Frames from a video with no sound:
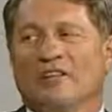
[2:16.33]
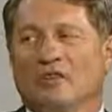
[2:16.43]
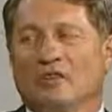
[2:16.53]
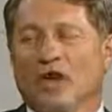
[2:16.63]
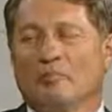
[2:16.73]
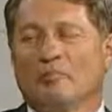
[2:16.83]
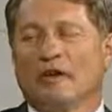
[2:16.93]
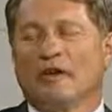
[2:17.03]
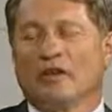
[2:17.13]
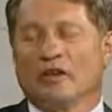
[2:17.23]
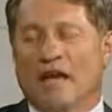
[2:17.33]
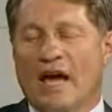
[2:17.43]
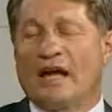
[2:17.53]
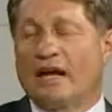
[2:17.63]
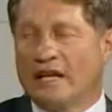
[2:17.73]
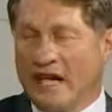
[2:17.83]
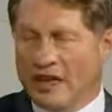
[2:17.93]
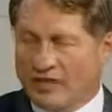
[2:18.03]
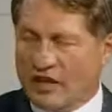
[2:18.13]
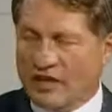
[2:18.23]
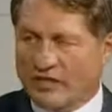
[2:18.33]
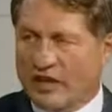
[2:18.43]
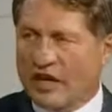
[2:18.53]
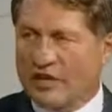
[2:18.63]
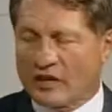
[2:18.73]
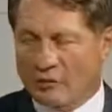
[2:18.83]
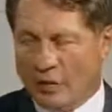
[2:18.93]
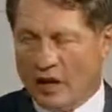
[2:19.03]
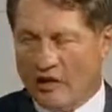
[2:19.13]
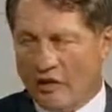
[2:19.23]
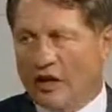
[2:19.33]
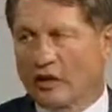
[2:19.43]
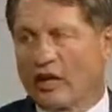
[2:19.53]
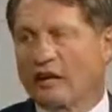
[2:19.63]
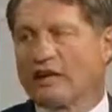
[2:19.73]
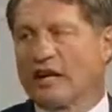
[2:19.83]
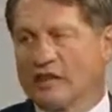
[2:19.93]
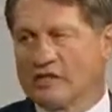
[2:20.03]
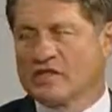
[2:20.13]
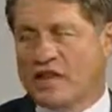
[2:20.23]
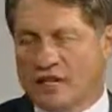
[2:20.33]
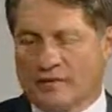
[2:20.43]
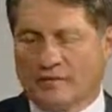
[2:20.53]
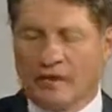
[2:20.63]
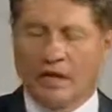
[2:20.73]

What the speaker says: It's a lot bigger than that. And yes, that's part of it, and I'll get to that in a second.